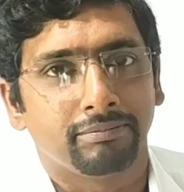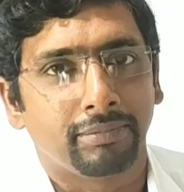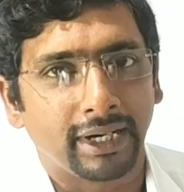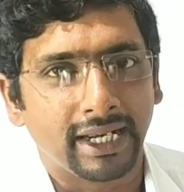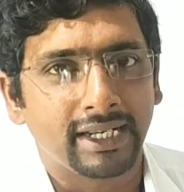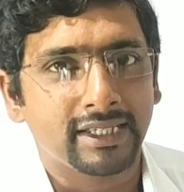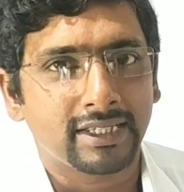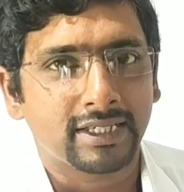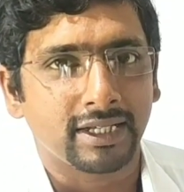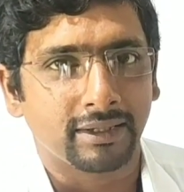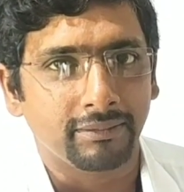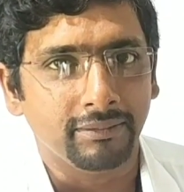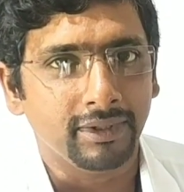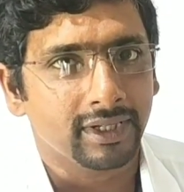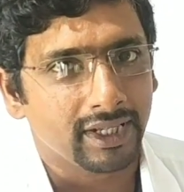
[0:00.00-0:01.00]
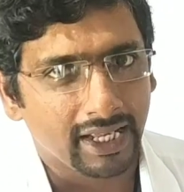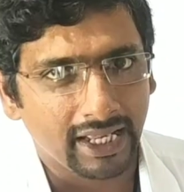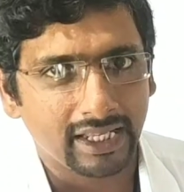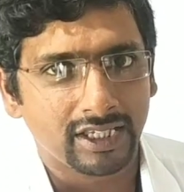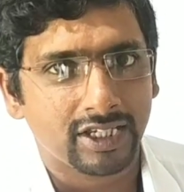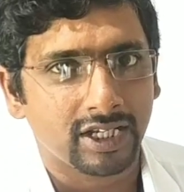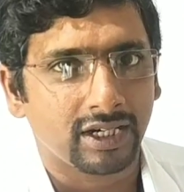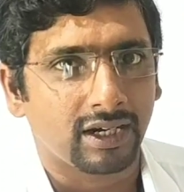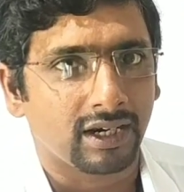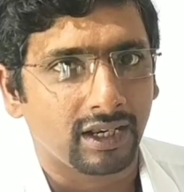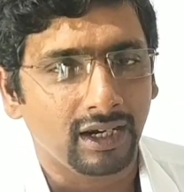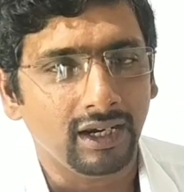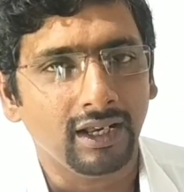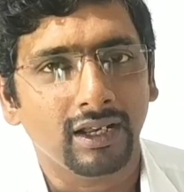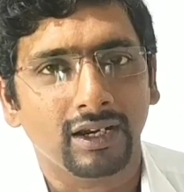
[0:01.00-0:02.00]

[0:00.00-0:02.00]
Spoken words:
brainstem in general.